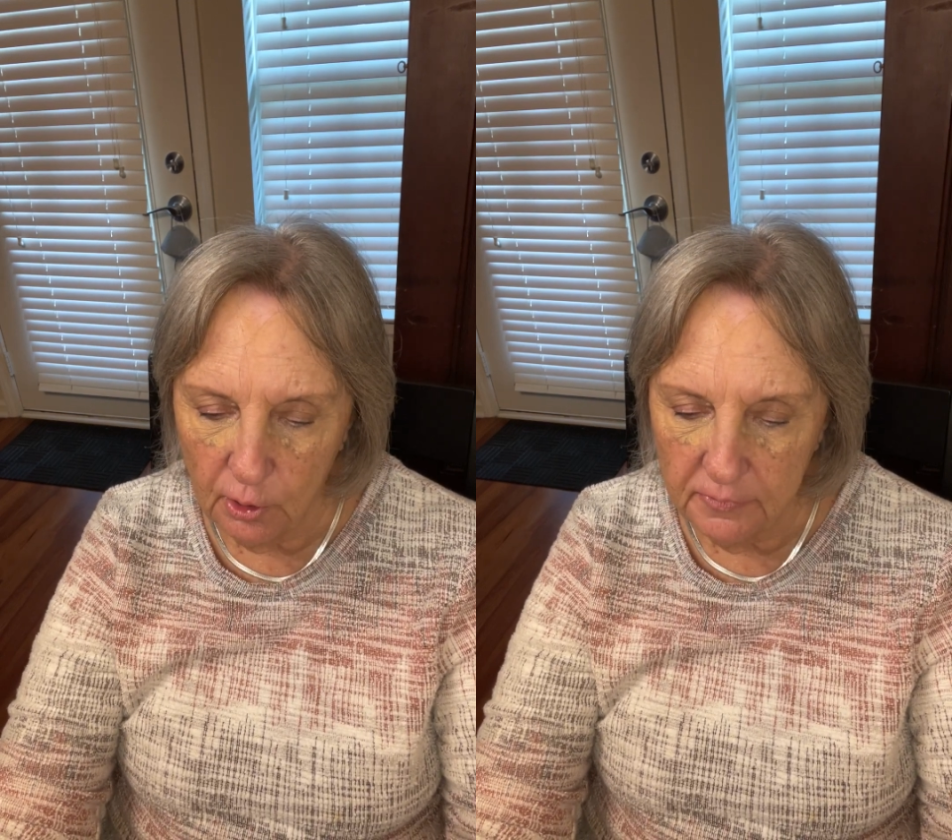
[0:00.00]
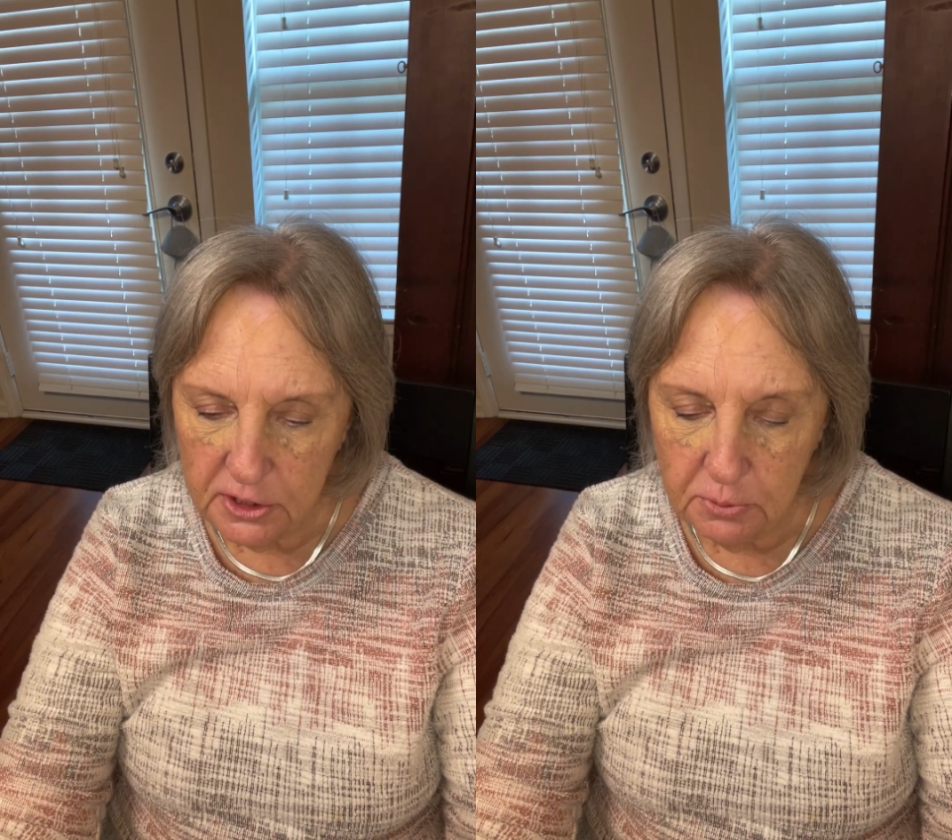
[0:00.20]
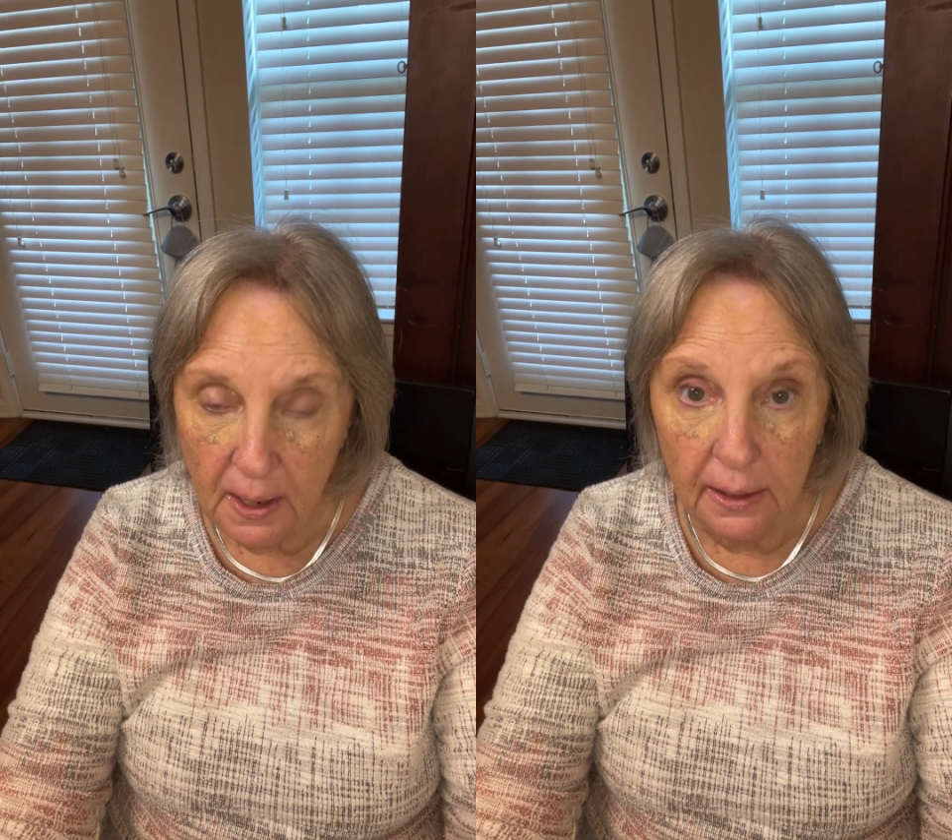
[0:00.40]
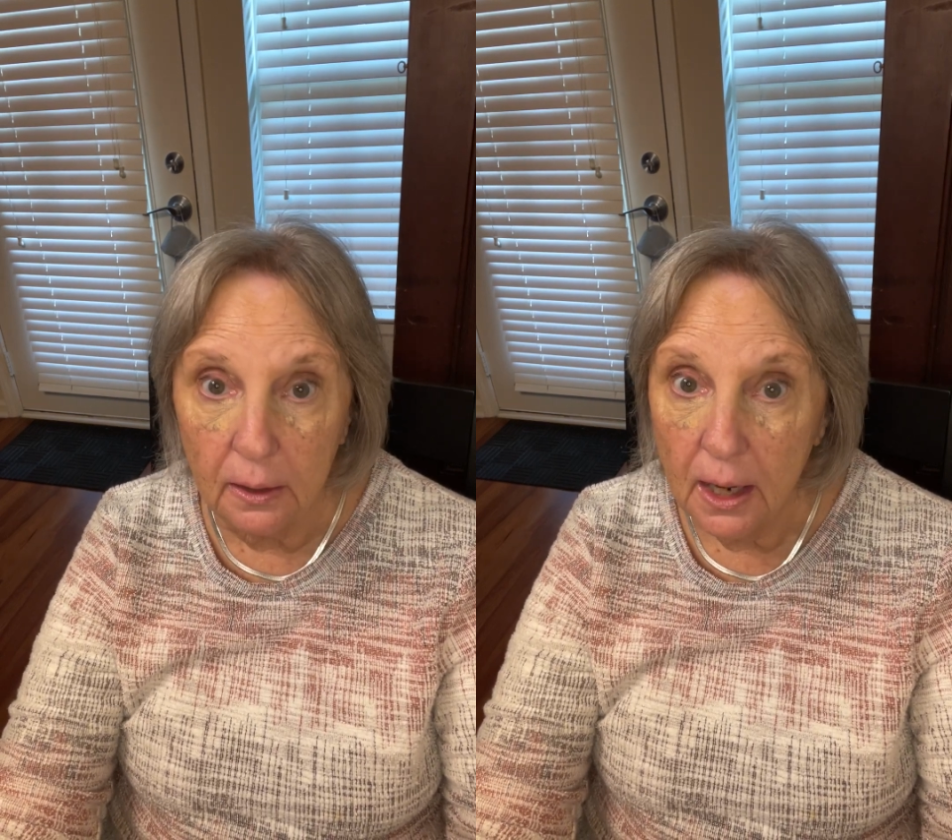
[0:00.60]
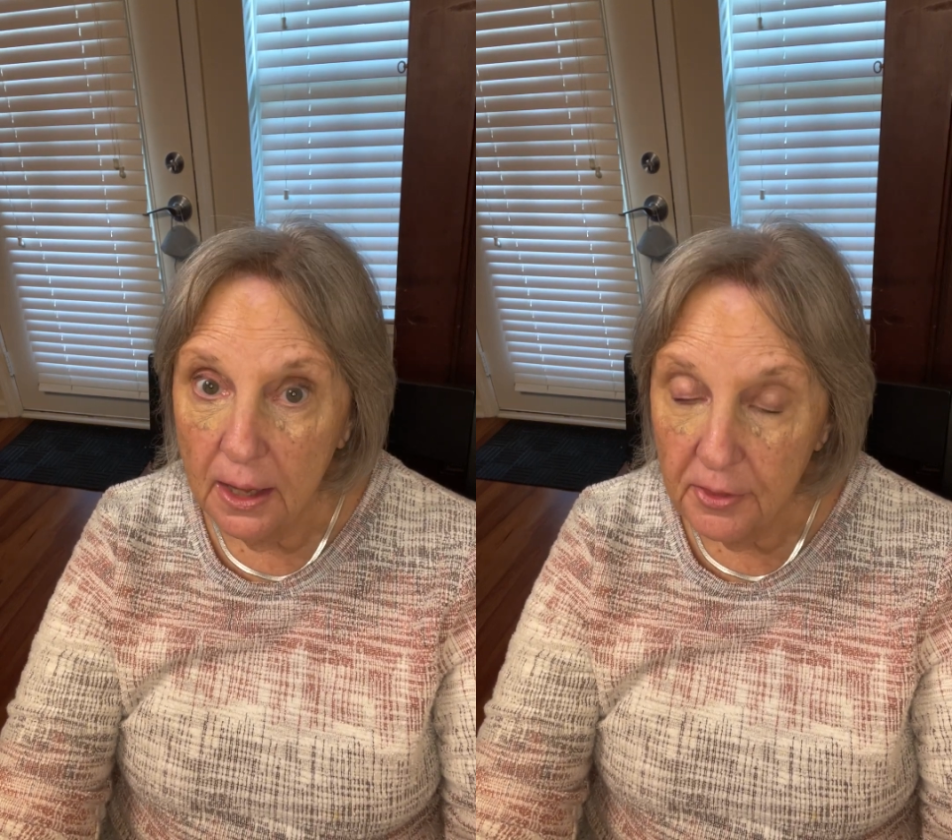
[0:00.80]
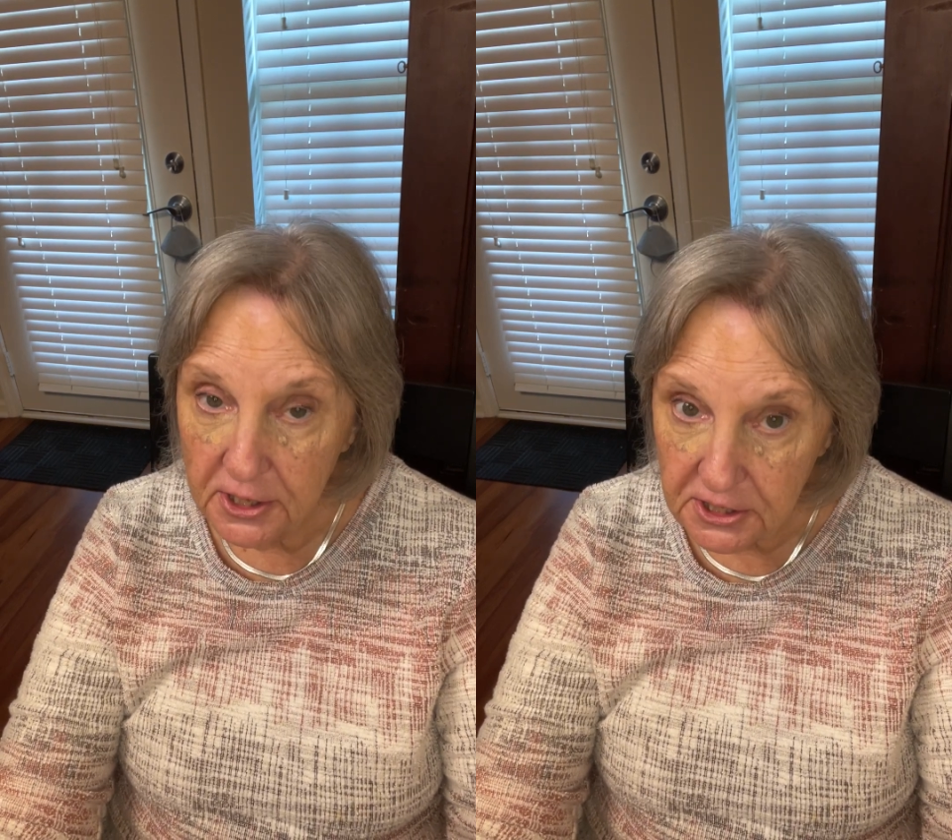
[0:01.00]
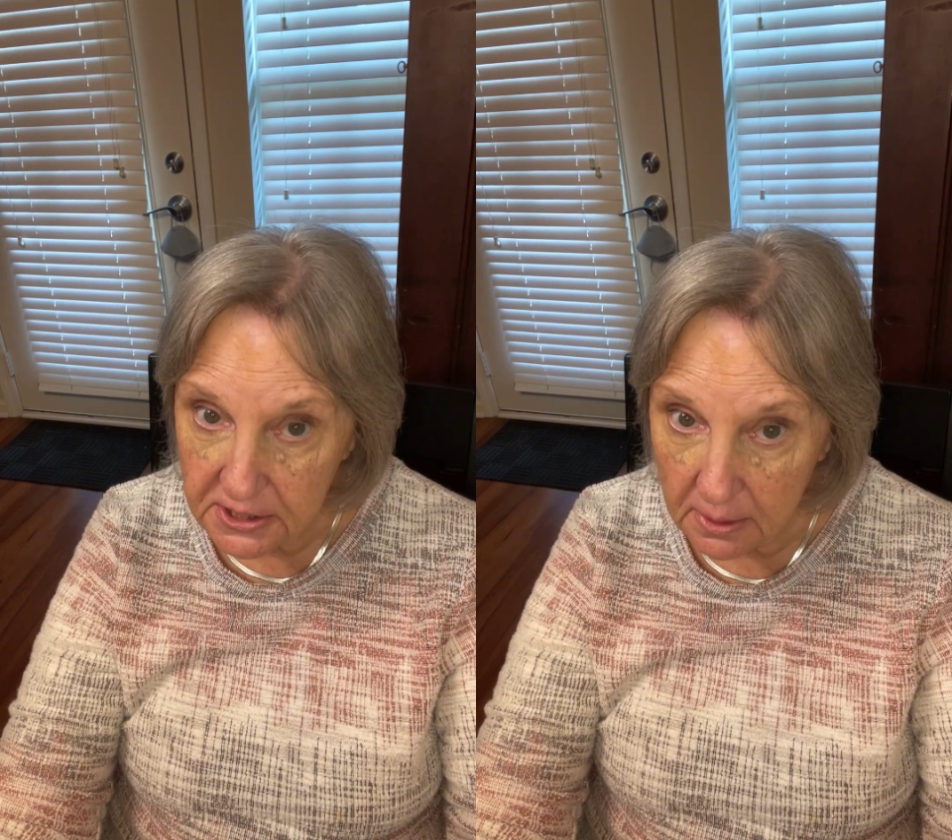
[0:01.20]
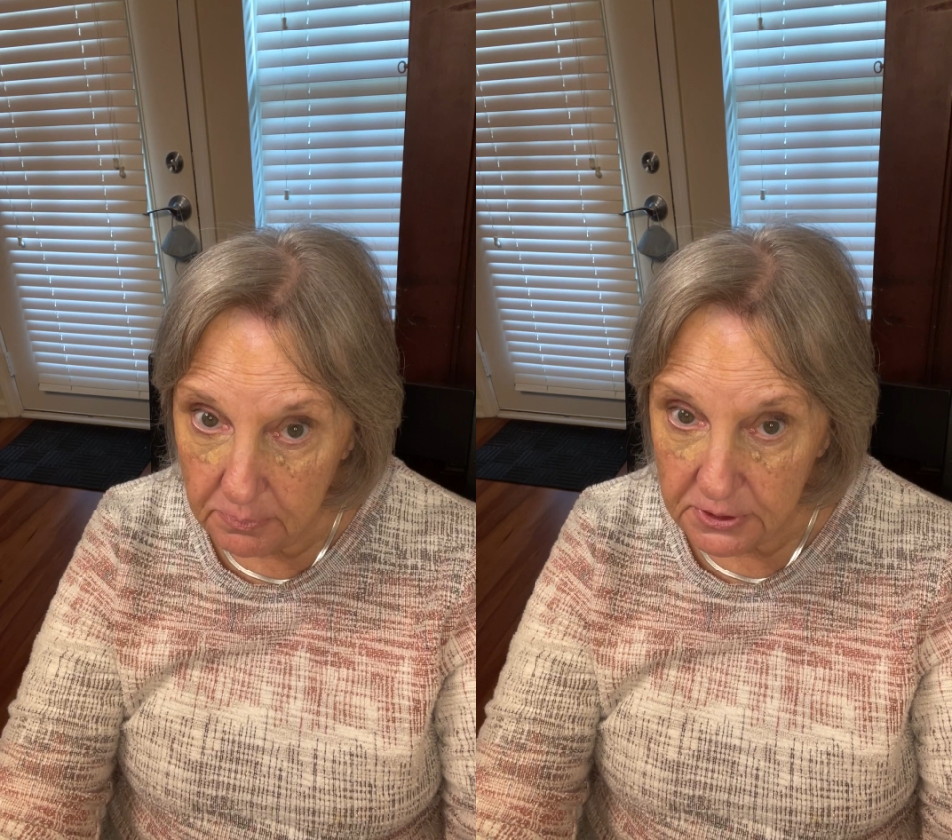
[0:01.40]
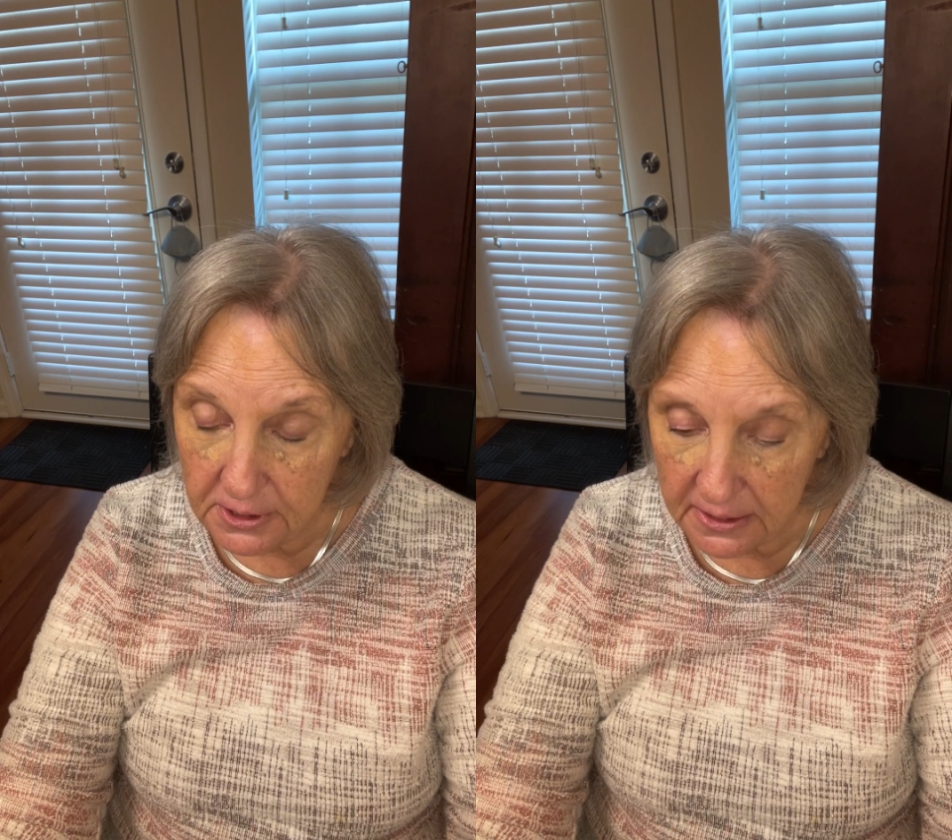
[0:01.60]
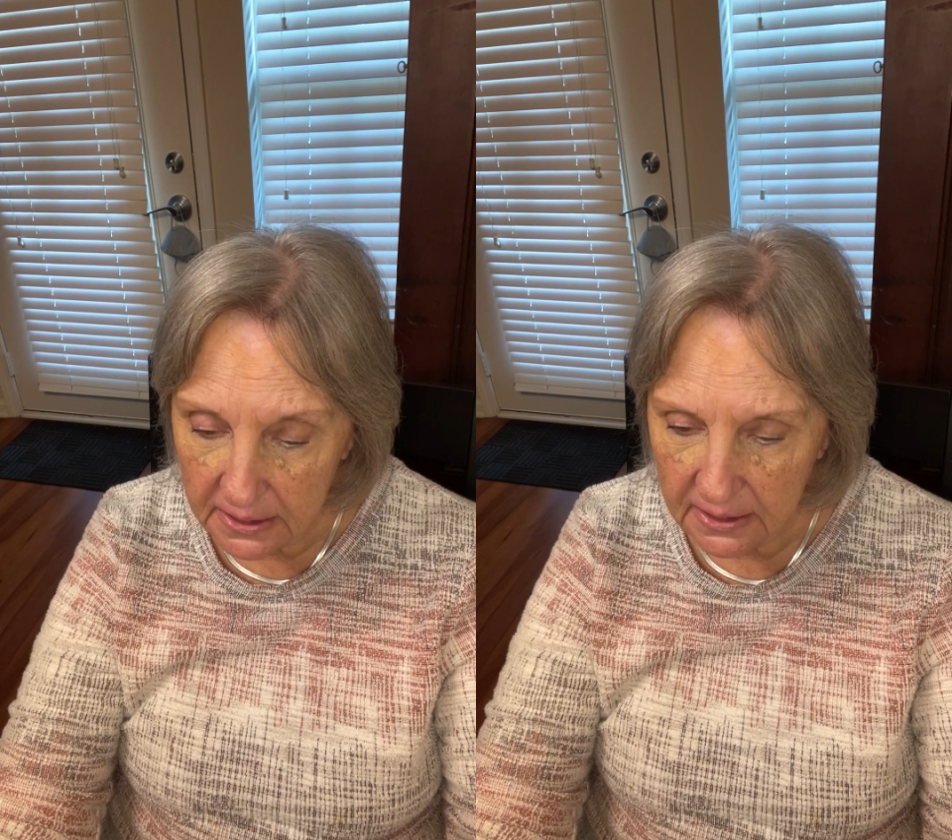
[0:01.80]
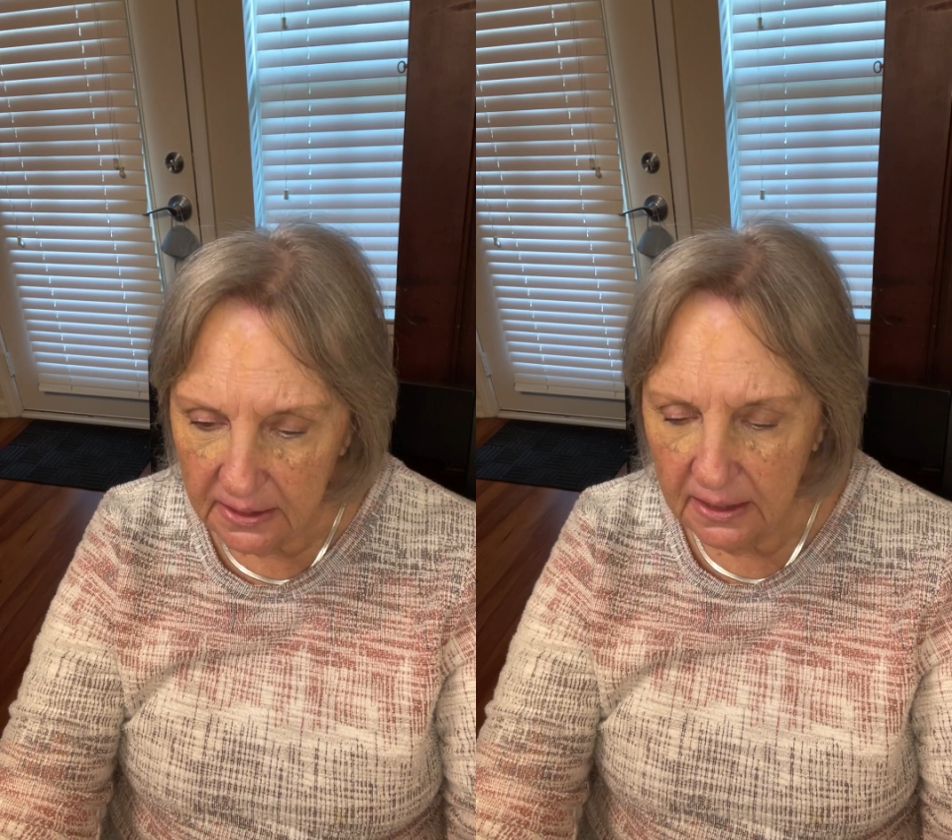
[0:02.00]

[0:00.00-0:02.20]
of a smile, the subsidy.